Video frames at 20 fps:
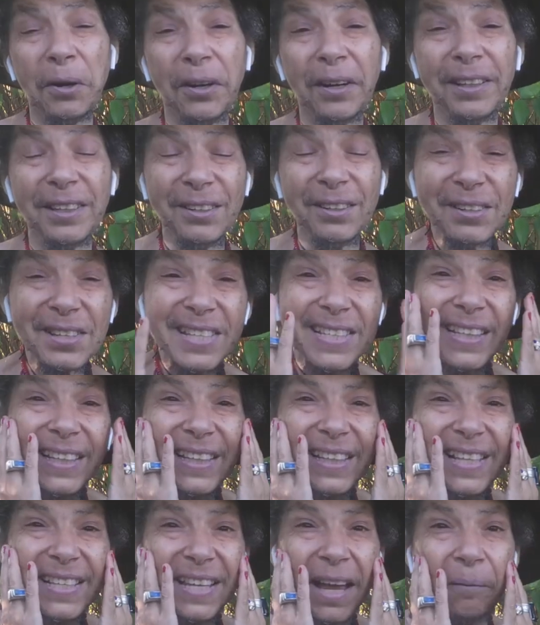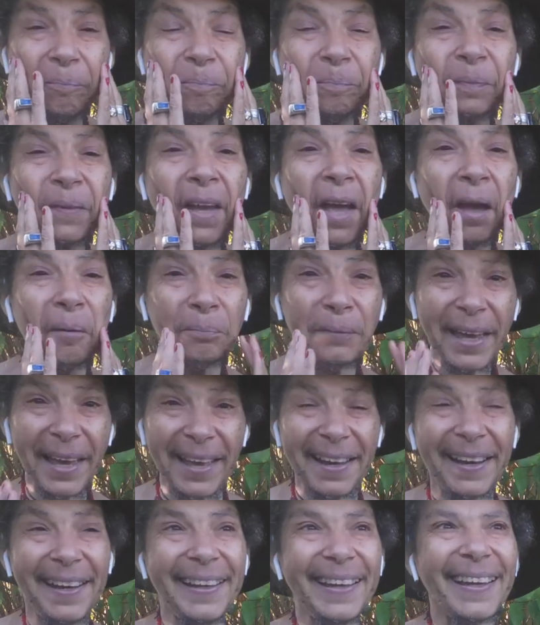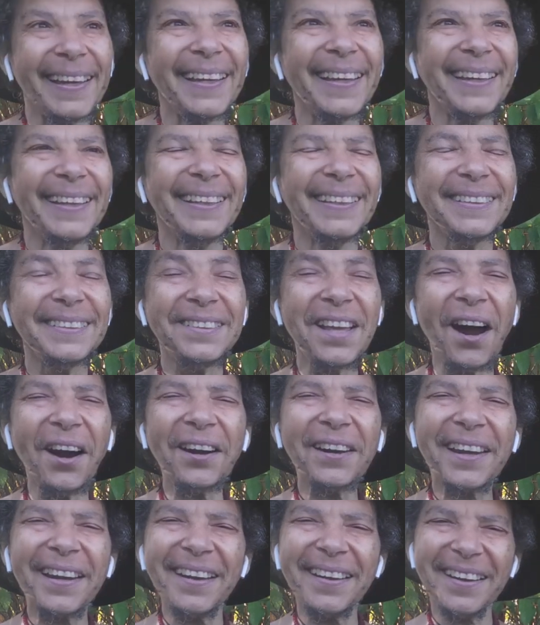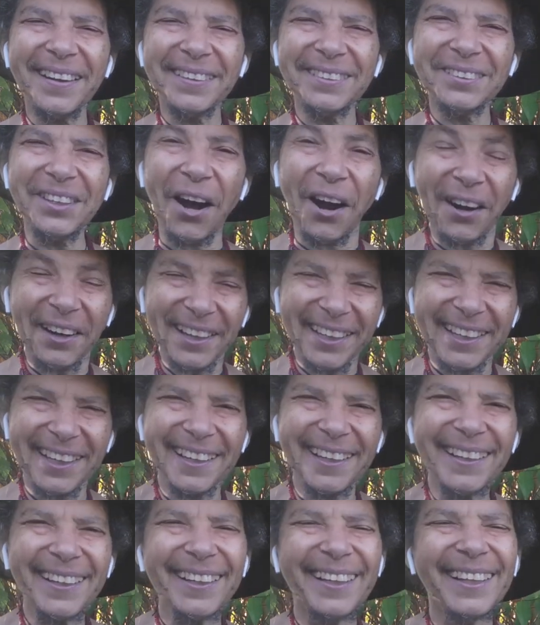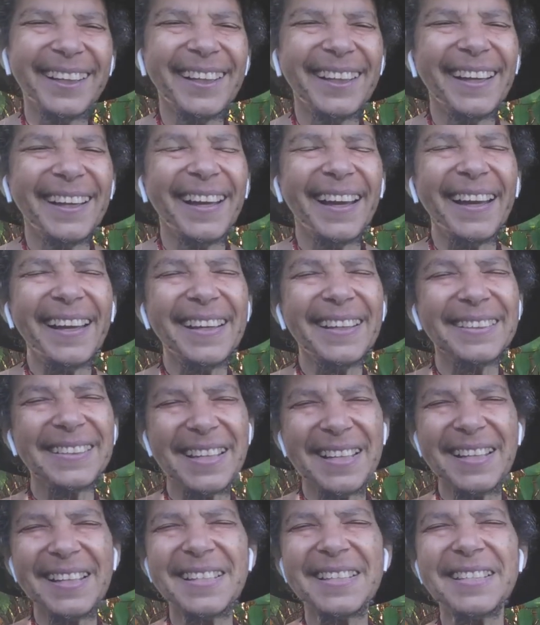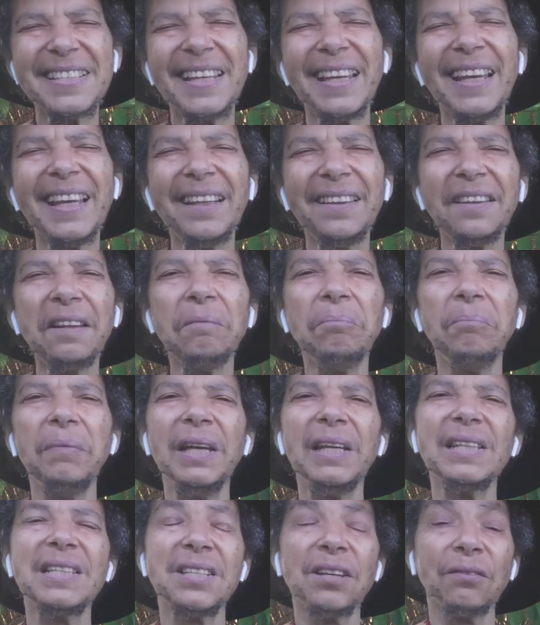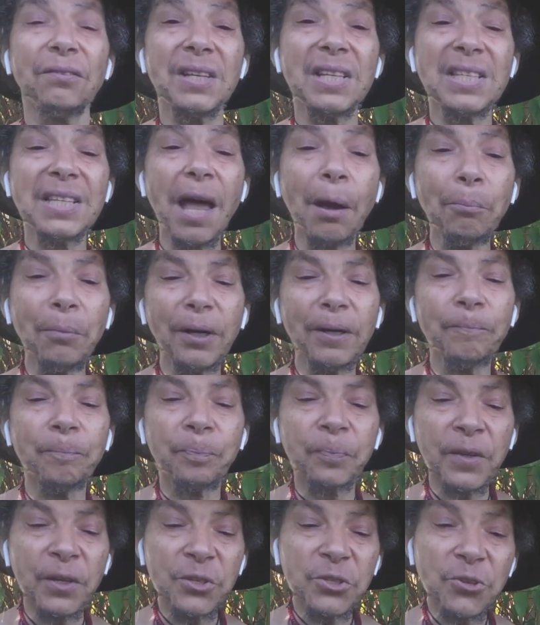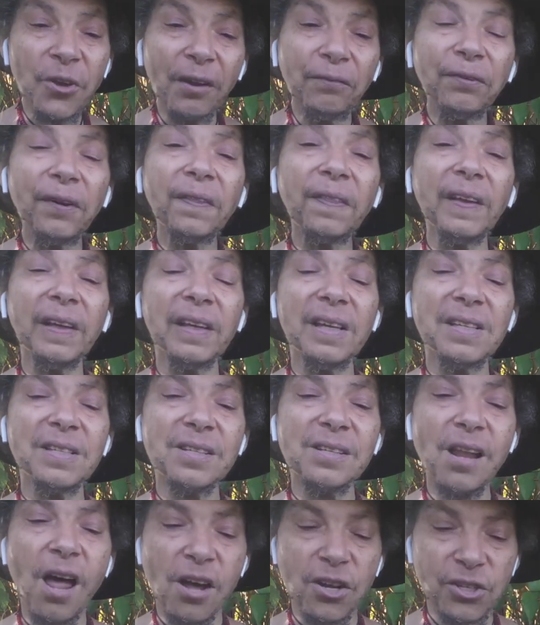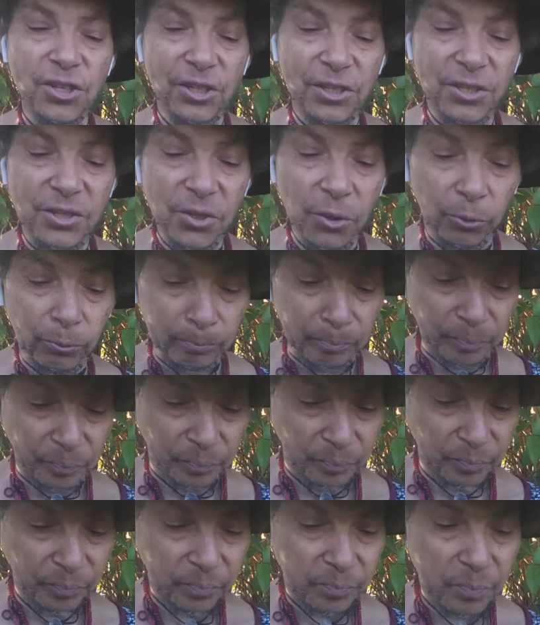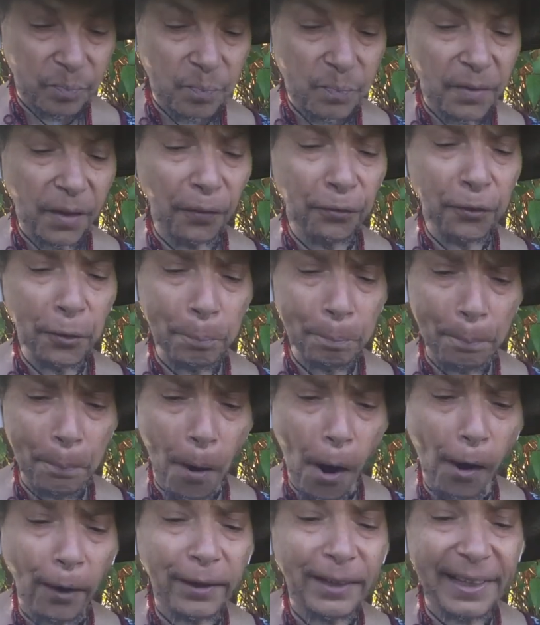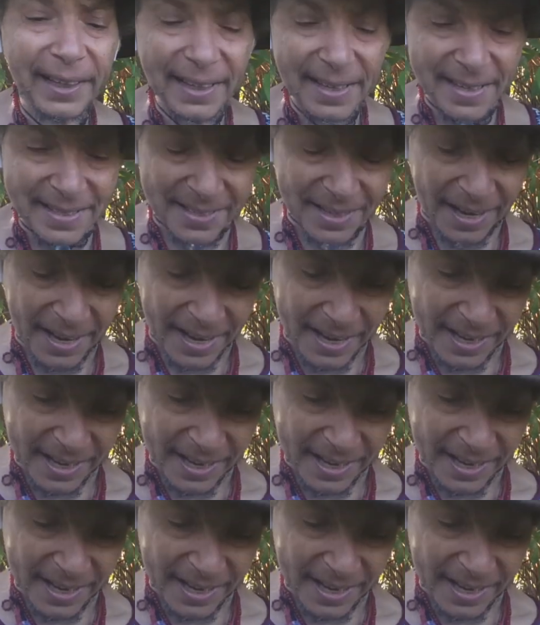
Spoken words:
and you see this. I'm getting darker and darker. It is in the midst of the summer, so everything is lush. So the bark is